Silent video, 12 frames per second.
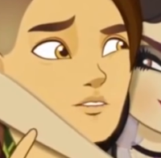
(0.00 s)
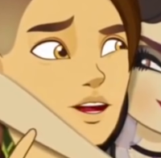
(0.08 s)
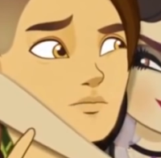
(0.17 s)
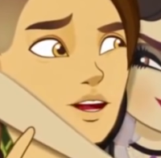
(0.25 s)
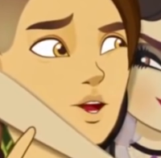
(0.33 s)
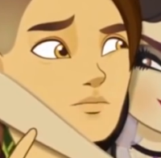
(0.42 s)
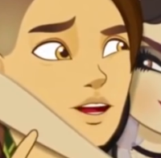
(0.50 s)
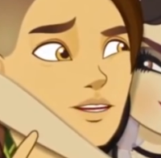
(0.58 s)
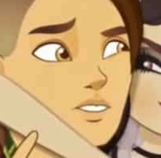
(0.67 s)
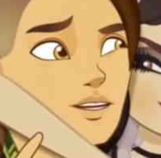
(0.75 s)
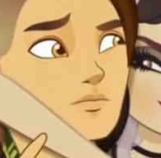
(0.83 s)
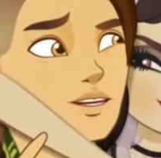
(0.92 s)
We gotta find a
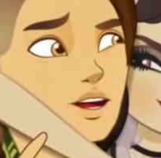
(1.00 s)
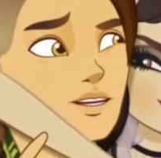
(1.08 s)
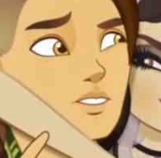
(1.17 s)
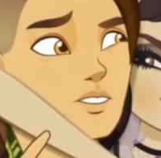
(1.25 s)
better place to